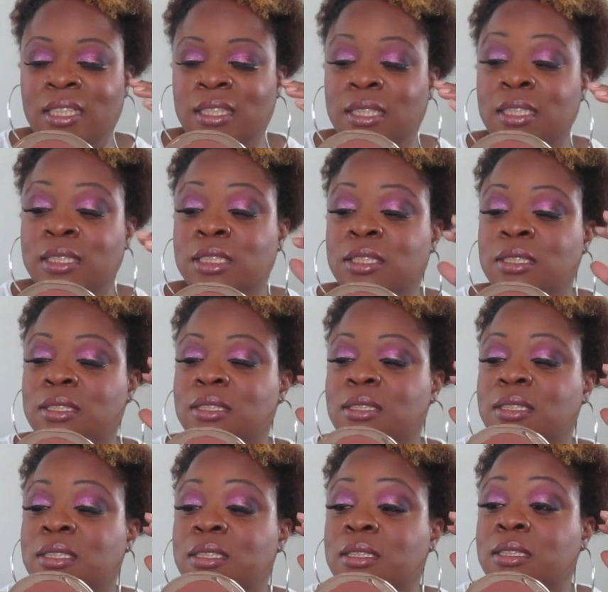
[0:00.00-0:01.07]
the
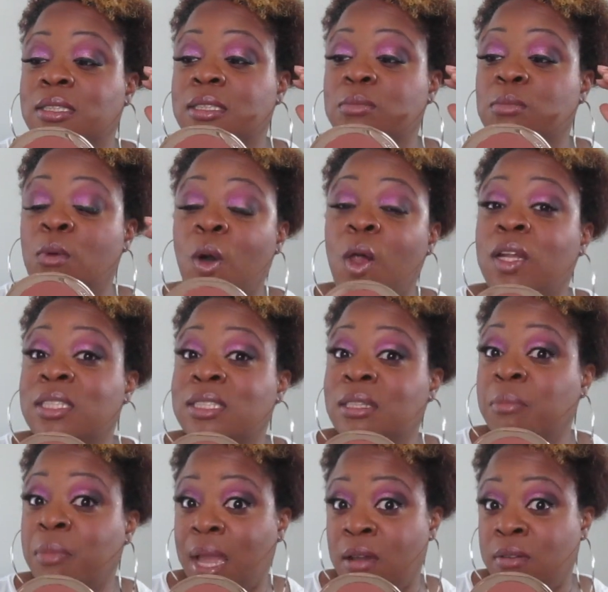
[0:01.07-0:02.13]
smallest
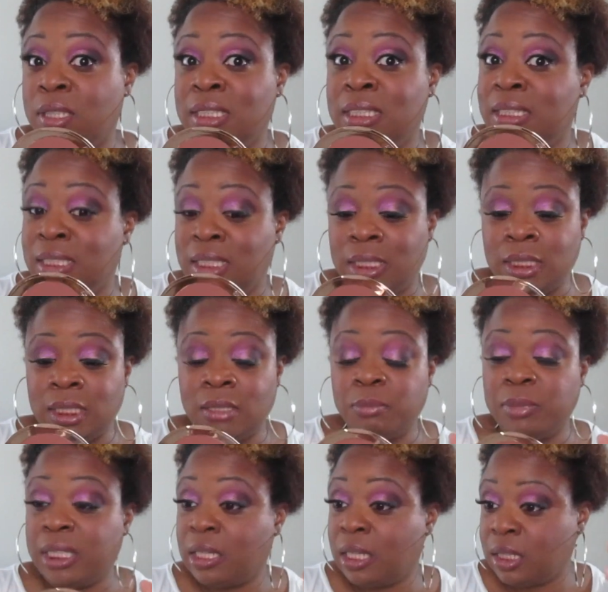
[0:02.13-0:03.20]
amount is needed,
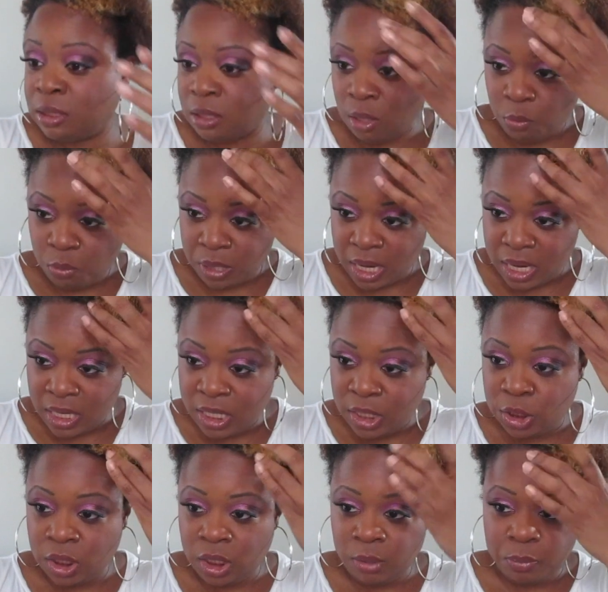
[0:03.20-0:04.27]
because when I
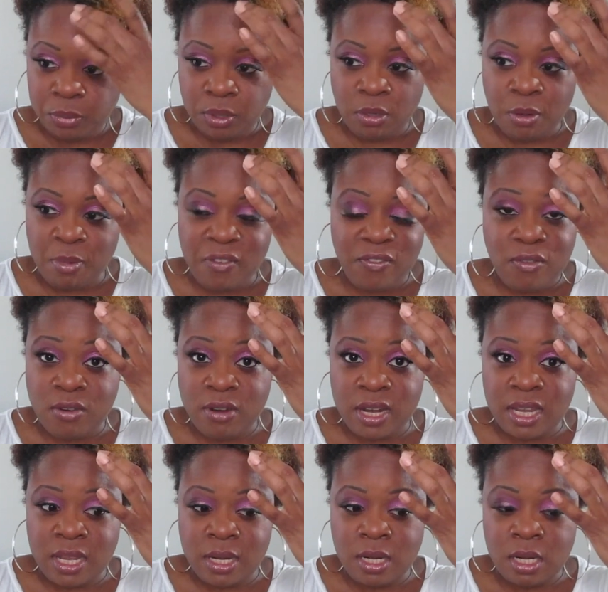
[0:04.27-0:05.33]
initially put it on my
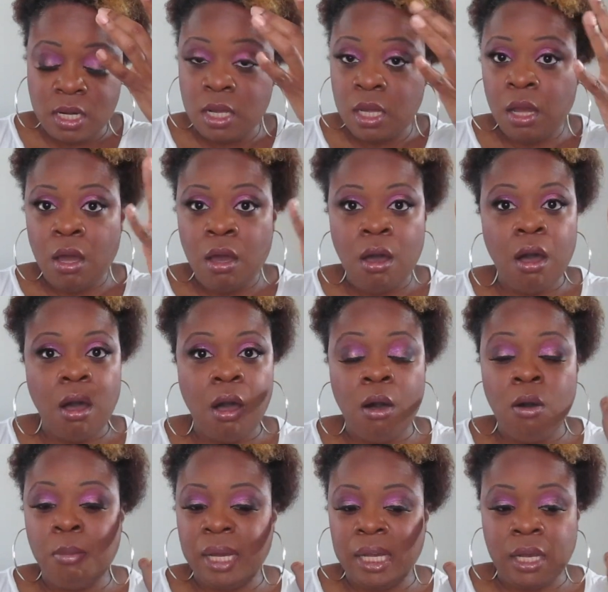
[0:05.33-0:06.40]
forehead,
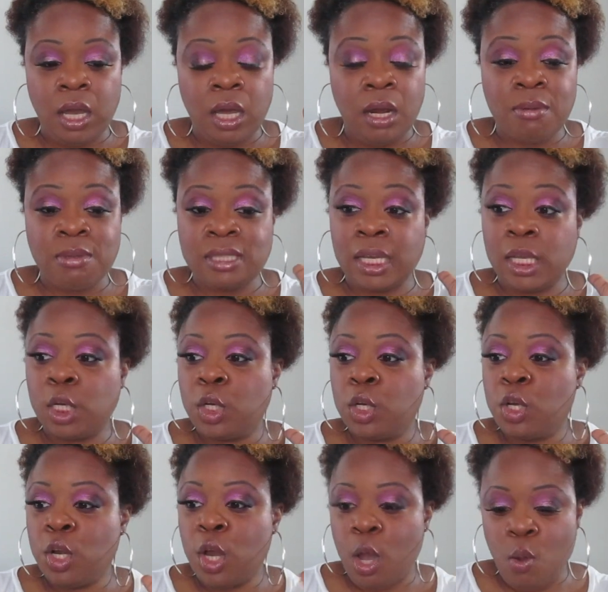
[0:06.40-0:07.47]
oh my god, I was like,
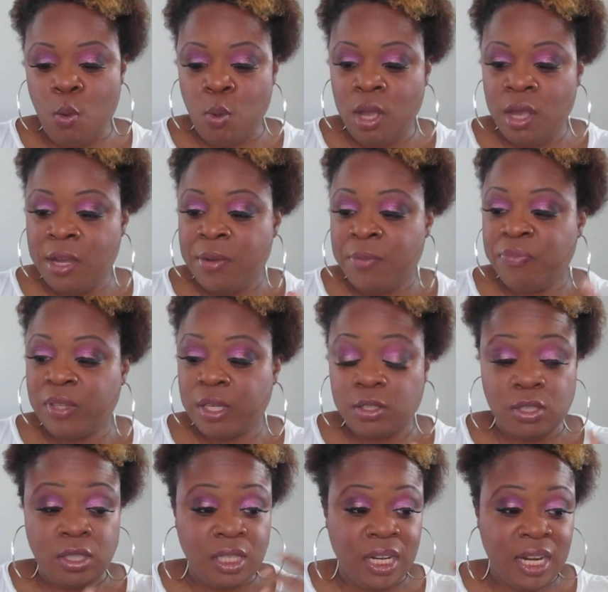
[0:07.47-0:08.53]
no.
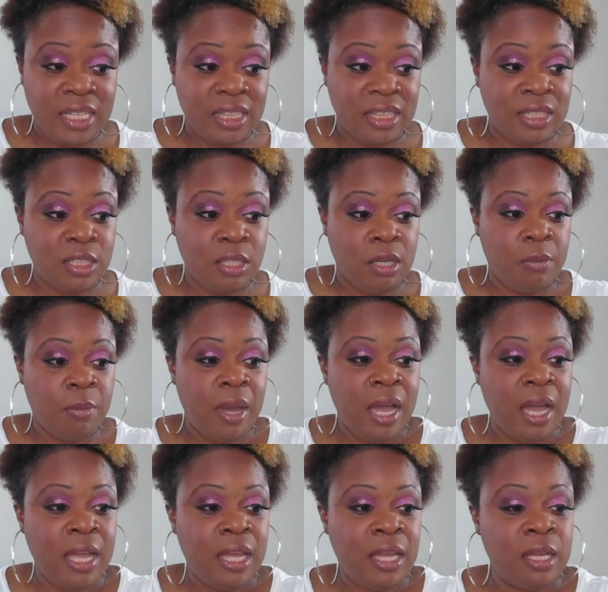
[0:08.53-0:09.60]
So then I took
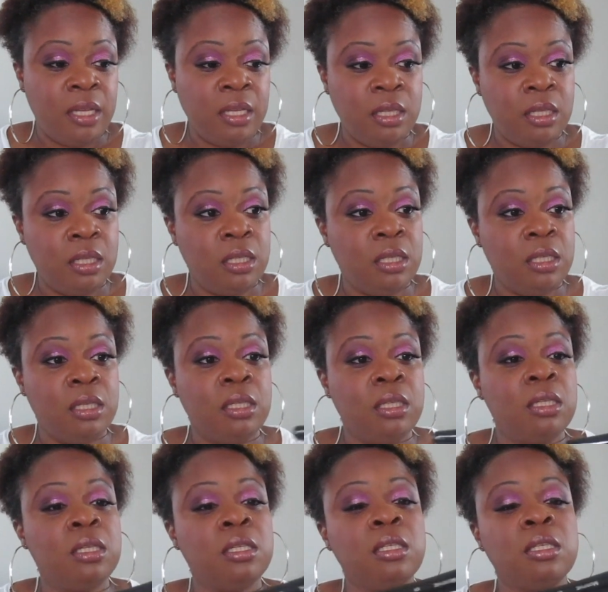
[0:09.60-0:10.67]
my,
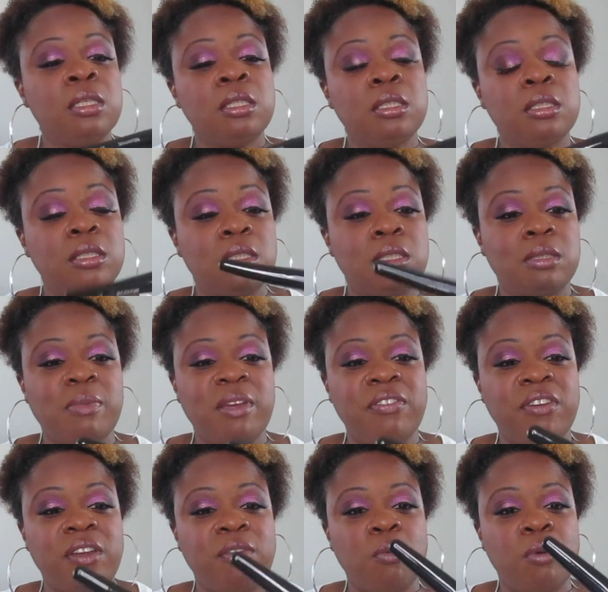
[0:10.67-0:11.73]
this is my favorite,